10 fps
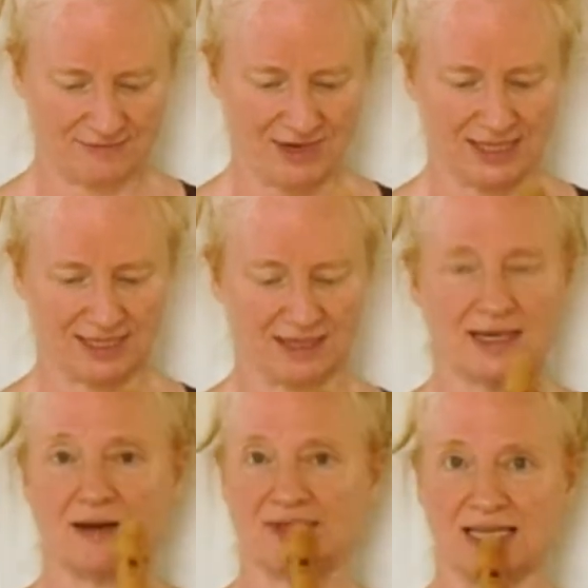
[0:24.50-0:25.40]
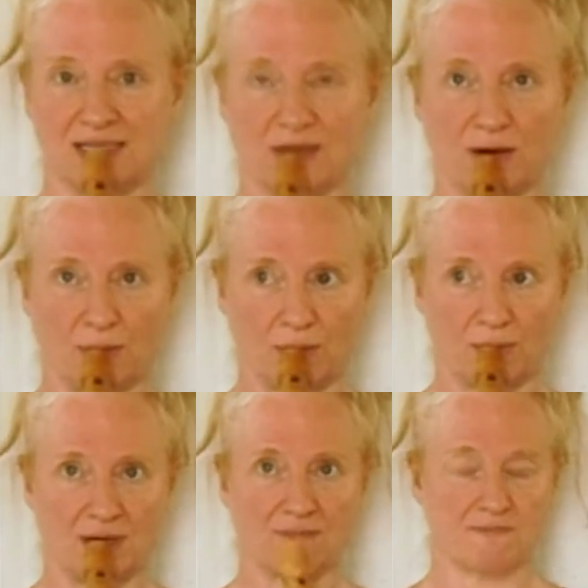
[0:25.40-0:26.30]
Right, so the note is
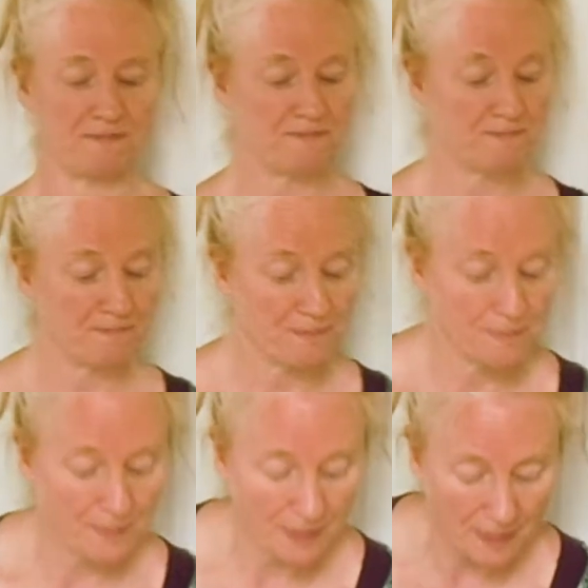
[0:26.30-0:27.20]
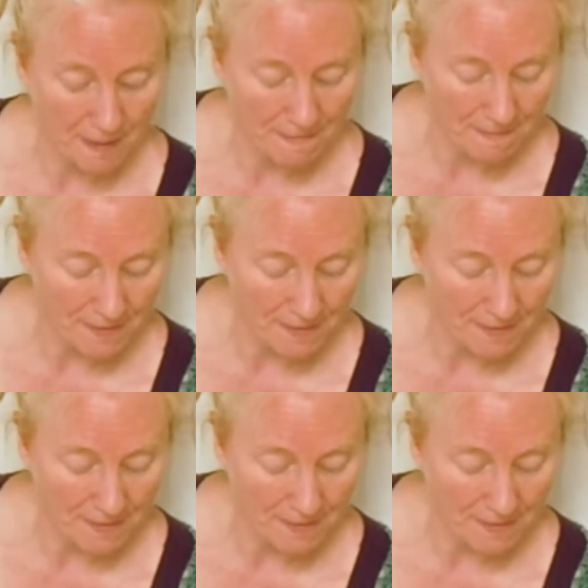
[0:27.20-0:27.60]
and